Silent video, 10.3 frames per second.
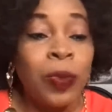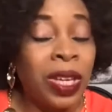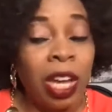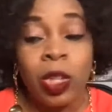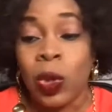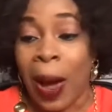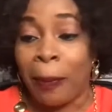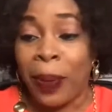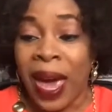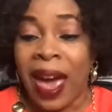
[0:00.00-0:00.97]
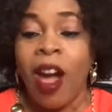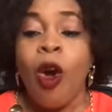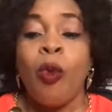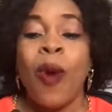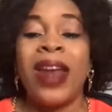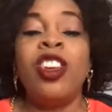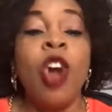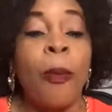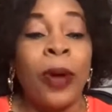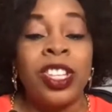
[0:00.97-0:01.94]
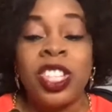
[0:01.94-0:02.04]
will begin to appear, when new
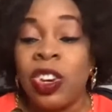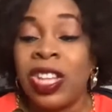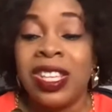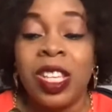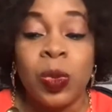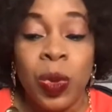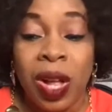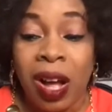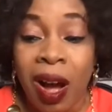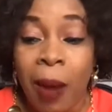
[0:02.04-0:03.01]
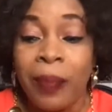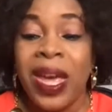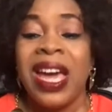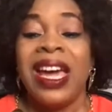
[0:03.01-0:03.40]
opportunities will come.